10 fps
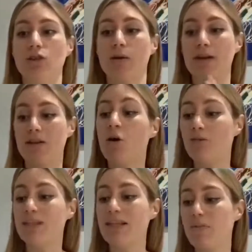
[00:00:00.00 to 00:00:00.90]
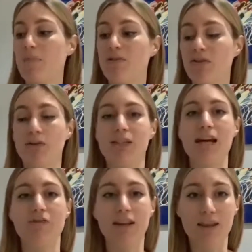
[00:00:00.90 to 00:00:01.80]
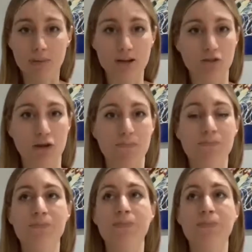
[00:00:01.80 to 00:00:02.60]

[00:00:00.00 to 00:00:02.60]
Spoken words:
so obviously the puppy feels safe in the bedroom.